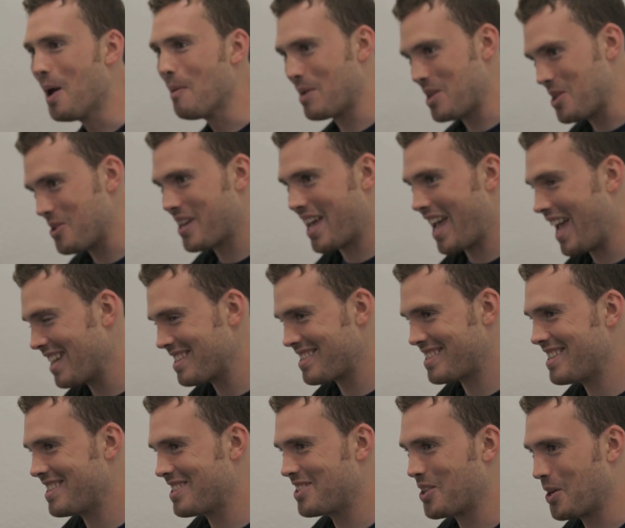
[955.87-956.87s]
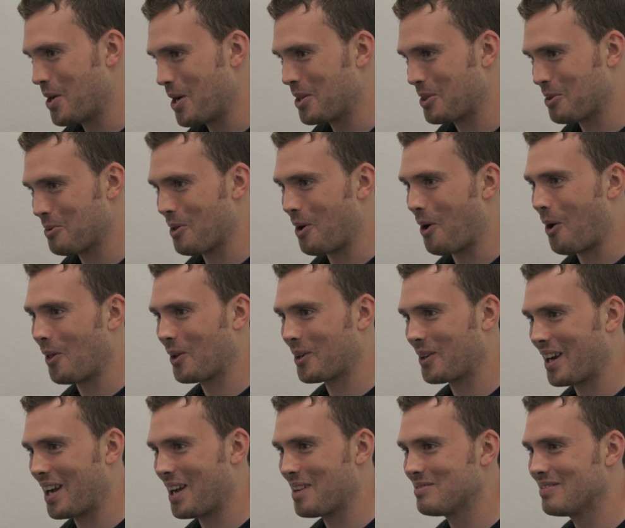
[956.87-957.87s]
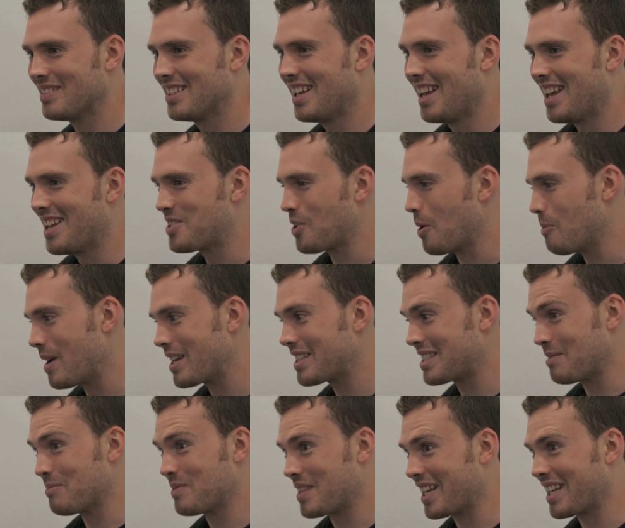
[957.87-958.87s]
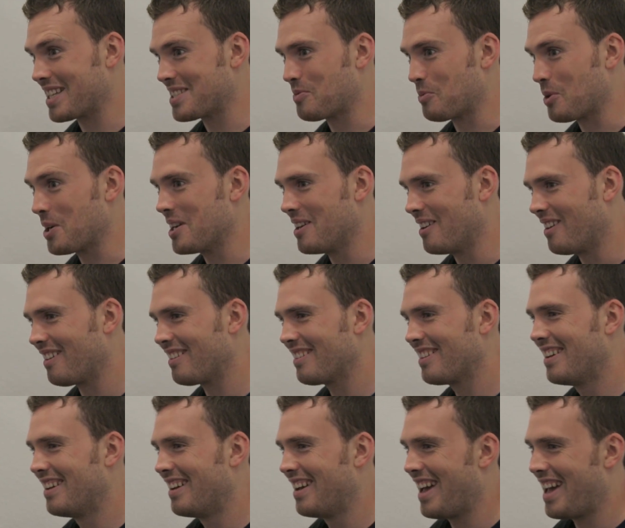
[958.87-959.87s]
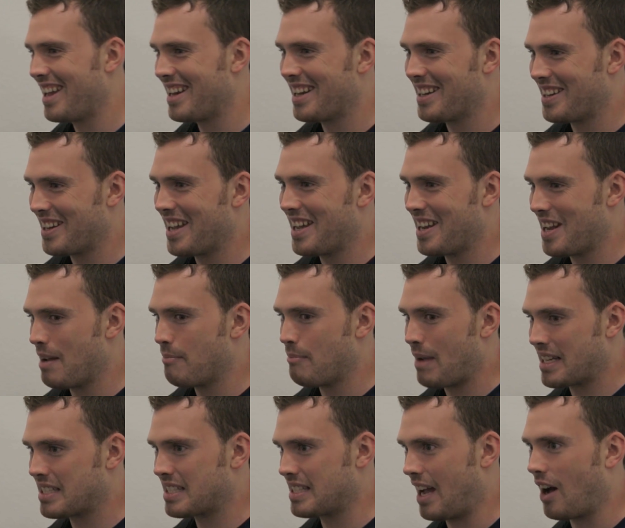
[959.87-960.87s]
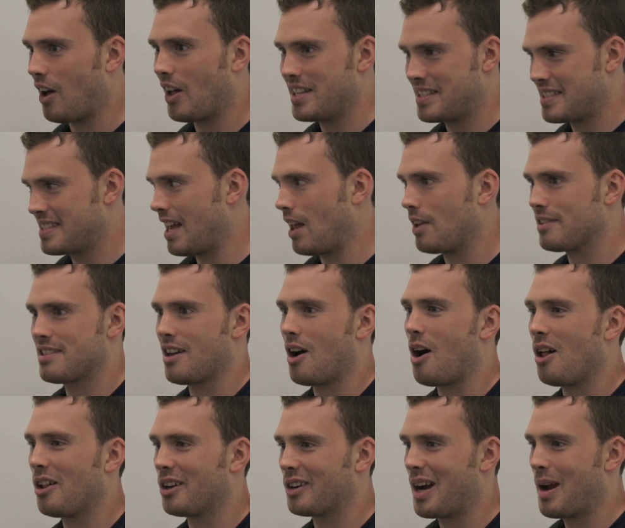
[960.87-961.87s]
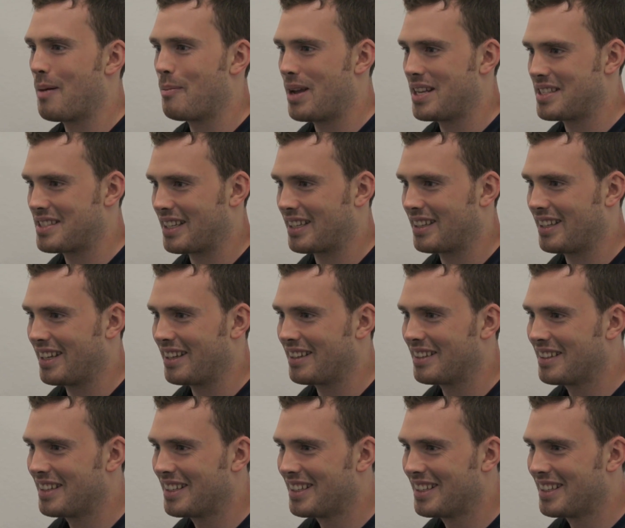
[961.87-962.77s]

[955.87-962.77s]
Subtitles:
but you can't see the turret through the hologram, so it makes them think it's real, and it sells the hologram basically.